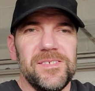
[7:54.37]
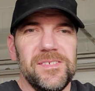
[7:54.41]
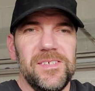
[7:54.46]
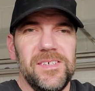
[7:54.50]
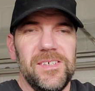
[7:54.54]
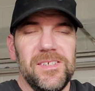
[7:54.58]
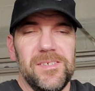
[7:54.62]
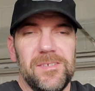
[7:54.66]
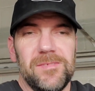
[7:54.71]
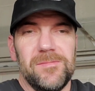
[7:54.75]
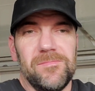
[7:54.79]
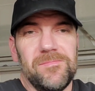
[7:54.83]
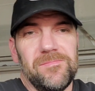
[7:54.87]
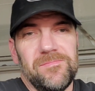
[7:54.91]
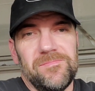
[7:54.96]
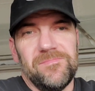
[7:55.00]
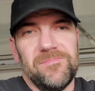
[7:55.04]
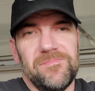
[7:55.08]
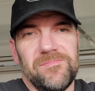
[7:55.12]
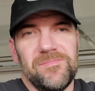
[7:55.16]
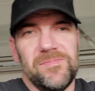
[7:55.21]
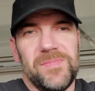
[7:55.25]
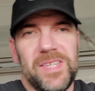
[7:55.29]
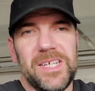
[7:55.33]
And
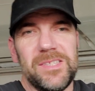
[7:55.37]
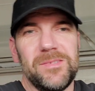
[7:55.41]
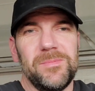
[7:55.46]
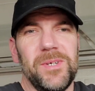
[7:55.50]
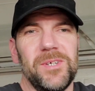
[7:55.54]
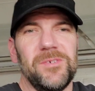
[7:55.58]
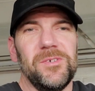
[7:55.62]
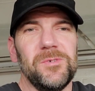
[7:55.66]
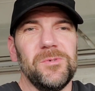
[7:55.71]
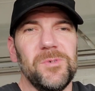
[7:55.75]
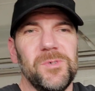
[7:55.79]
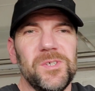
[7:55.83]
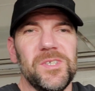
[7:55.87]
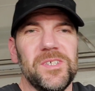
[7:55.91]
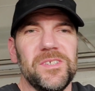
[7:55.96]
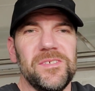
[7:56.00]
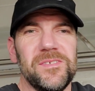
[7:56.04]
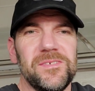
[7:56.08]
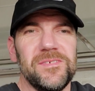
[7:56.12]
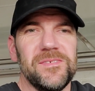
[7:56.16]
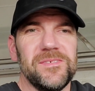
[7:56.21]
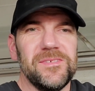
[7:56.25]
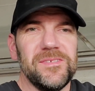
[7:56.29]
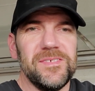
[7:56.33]
that's my reward.
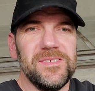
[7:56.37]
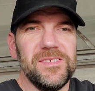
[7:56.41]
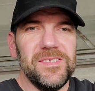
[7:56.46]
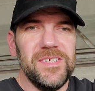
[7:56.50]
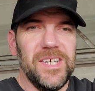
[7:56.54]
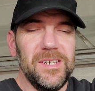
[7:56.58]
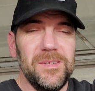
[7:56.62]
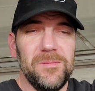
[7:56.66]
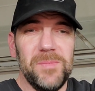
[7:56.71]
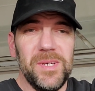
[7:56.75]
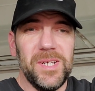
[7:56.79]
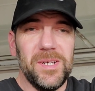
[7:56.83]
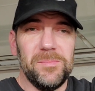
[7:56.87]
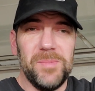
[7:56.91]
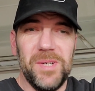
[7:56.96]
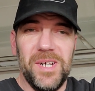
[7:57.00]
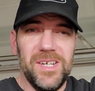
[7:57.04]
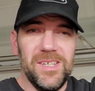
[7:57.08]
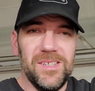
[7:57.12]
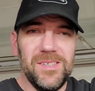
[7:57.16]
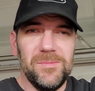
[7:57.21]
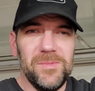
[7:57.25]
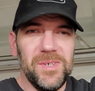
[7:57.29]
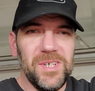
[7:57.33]
I didn't make a
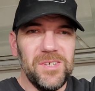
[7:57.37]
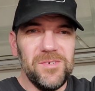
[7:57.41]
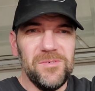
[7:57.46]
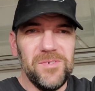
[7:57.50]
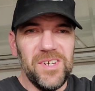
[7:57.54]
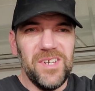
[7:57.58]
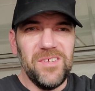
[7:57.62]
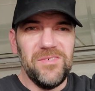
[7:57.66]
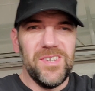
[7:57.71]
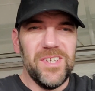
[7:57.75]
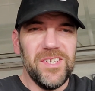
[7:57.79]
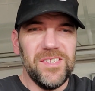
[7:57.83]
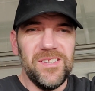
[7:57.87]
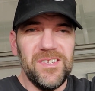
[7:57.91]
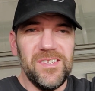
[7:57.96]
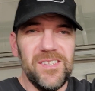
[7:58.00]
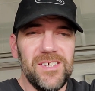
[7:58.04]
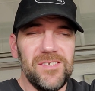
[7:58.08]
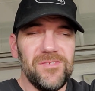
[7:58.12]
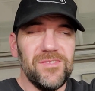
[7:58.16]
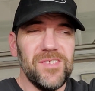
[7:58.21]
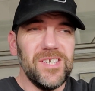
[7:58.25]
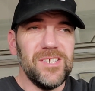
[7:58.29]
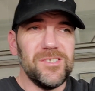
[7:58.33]
pile of money when I finally
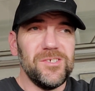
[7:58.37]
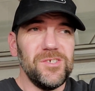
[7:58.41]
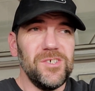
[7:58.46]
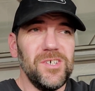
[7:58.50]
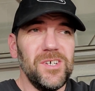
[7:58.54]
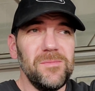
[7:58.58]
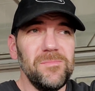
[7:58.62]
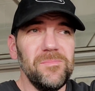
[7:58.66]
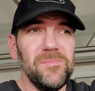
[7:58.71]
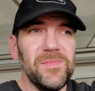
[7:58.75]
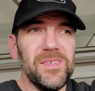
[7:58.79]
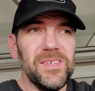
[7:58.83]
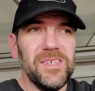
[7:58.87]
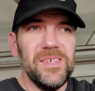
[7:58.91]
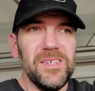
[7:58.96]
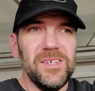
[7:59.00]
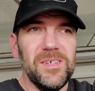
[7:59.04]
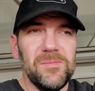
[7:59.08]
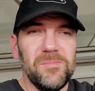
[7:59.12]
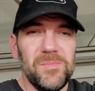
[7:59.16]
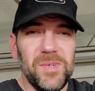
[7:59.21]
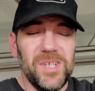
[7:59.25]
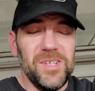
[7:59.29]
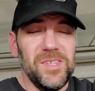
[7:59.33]
left that job,
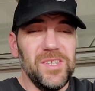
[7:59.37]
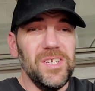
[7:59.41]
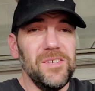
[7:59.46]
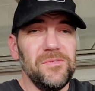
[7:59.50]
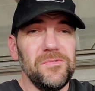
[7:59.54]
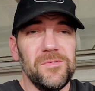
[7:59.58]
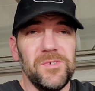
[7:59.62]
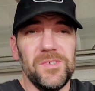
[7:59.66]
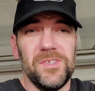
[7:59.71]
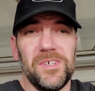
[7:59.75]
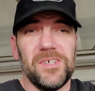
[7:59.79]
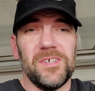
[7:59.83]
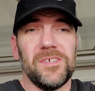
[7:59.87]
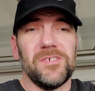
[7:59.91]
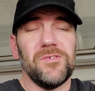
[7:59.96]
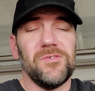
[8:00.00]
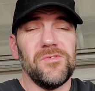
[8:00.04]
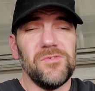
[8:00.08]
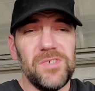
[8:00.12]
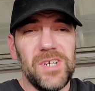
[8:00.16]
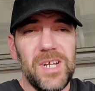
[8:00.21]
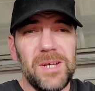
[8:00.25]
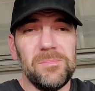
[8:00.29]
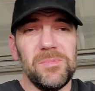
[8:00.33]
but I left with a
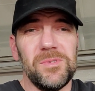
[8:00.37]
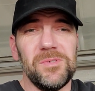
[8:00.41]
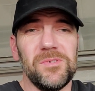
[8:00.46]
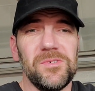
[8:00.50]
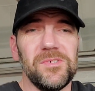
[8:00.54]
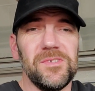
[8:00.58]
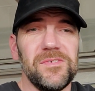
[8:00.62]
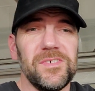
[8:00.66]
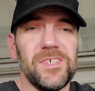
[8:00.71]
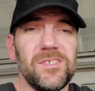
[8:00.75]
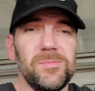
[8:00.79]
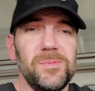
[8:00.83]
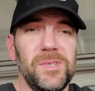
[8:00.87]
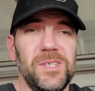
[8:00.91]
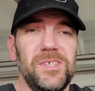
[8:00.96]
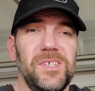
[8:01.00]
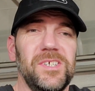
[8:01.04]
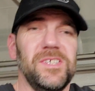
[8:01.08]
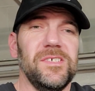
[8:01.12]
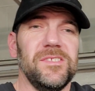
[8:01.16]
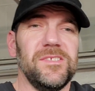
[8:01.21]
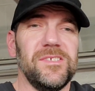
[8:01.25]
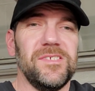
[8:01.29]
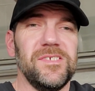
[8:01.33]
crap load of
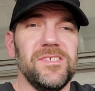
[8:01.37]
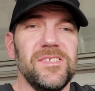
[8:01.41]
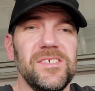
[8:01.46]
experience.